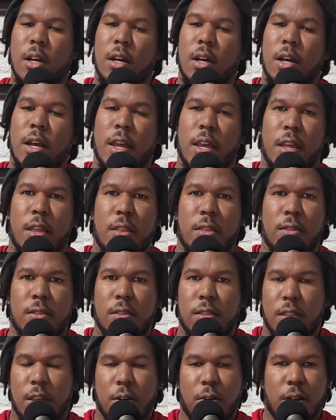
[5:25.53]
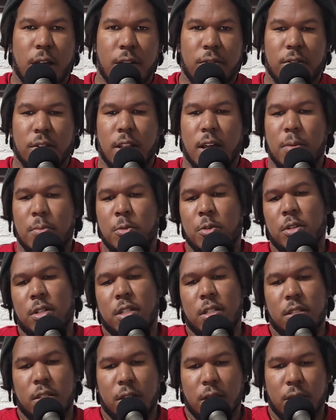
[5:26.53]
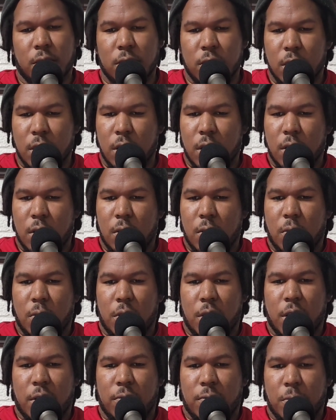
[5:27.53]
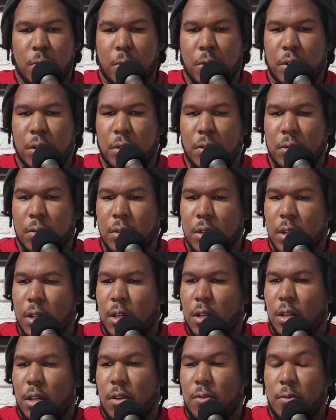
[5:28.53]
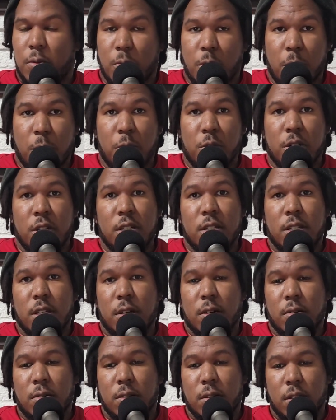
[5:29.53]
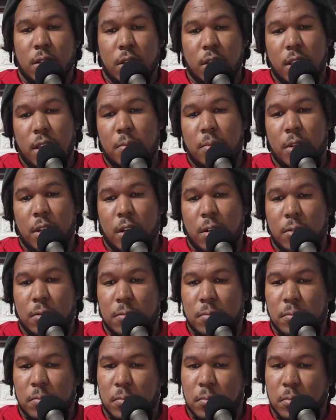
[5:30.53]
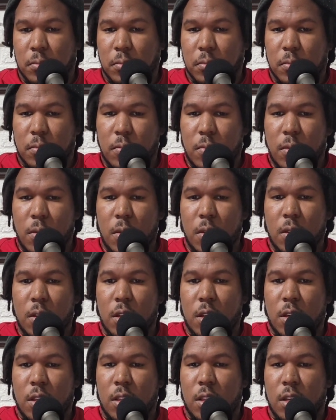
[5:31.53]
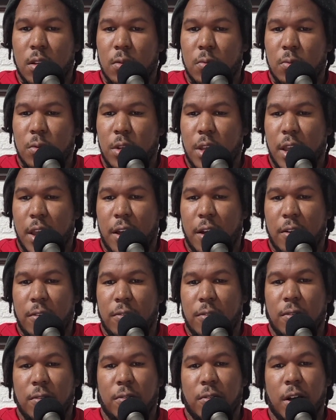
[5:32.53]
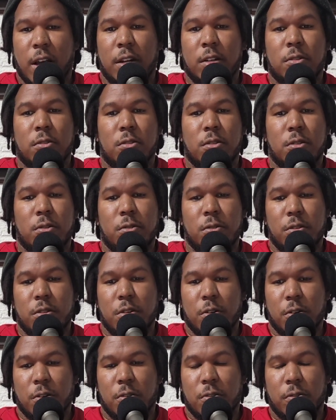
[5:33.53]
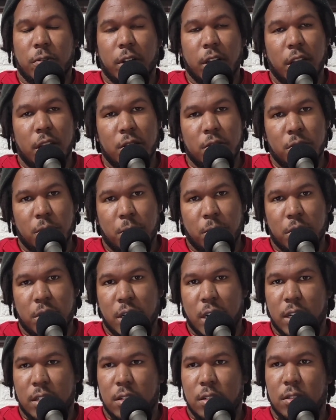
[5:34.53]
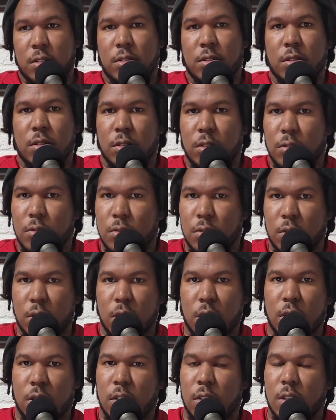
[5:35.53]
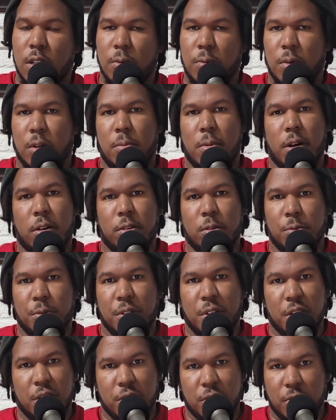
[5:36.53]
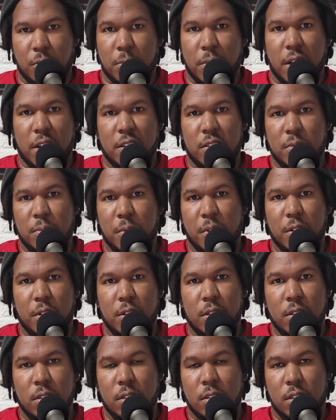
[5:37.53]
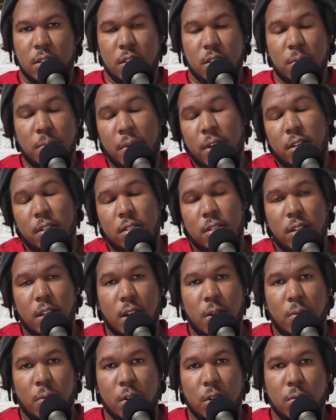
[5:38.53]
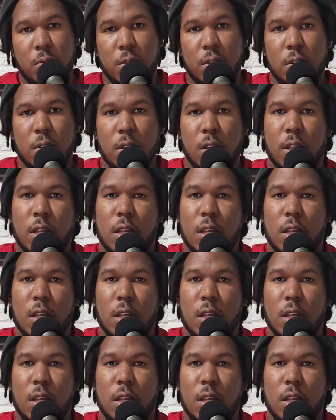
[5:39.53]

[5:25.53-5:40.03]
and they'll have a lot more detail on that for you. If you want more detail, let me know. Then we have your financial projections. Usually they want about 3 years from my experience, at least the banks that I work with.